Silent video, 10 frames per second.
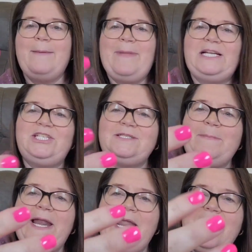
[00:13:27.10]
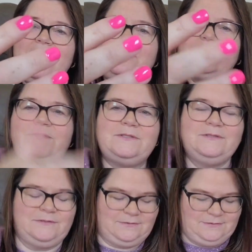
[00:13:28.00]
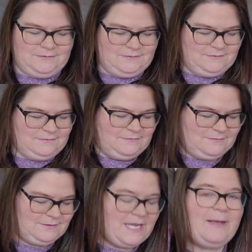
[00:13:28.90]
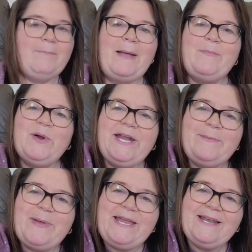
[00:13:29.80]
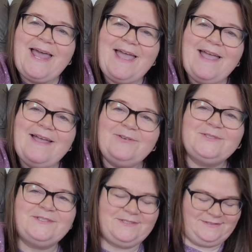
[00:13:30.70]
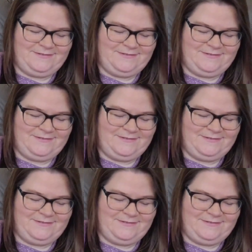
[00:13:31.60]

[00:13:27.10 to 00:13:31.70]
It matches my nails. My pretty pink nails.